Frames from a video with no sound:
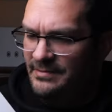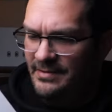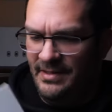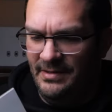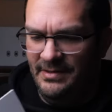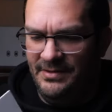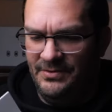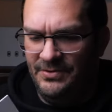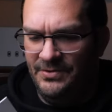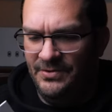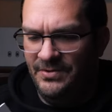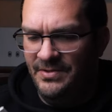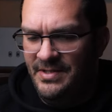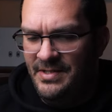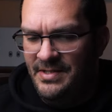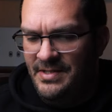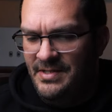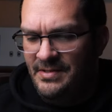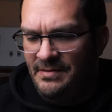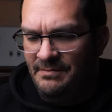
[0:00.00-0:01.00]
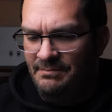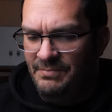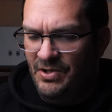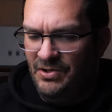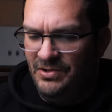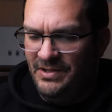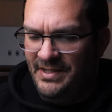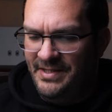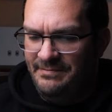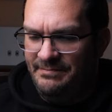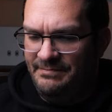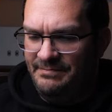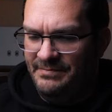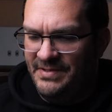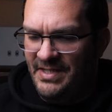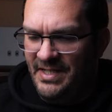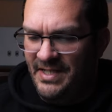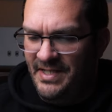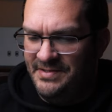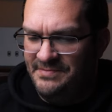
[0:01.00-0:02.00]
little booklet
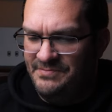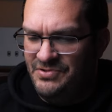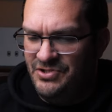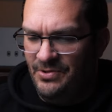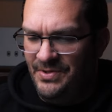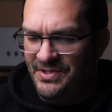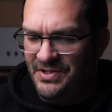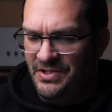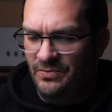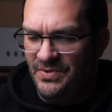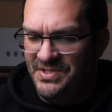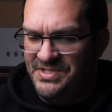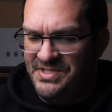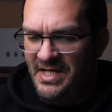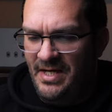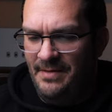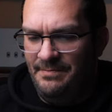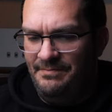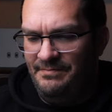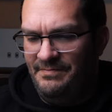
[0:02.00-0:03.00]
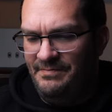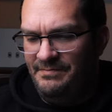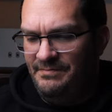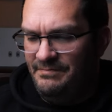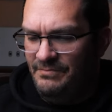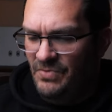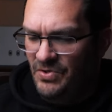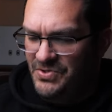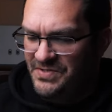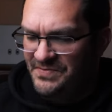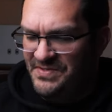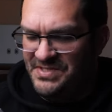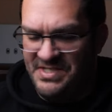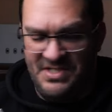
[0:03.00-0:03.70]
kind of showing you what's up. Most of